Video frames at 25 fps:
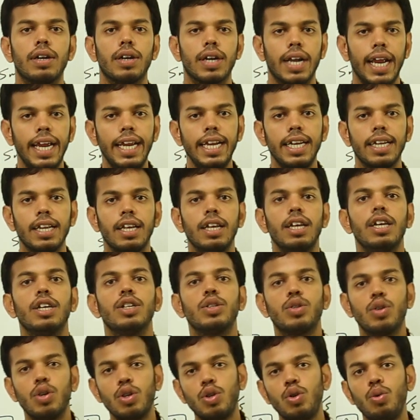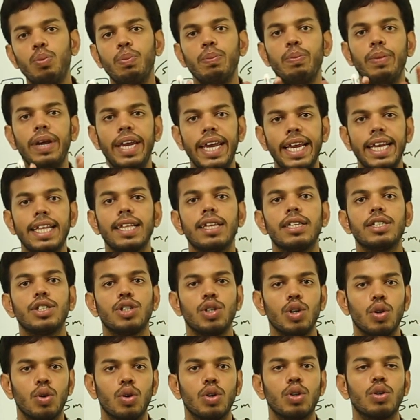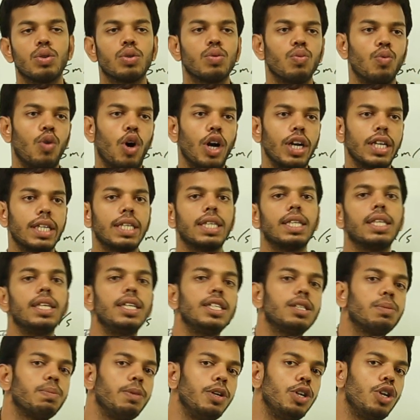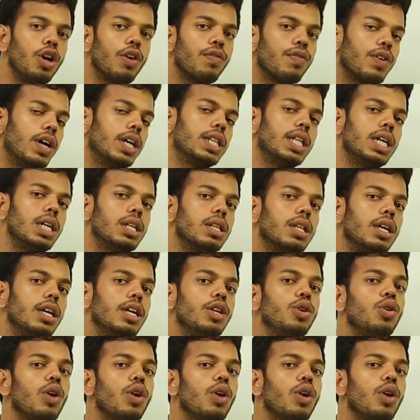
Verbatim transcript: right so to make sure what the speed of other thing,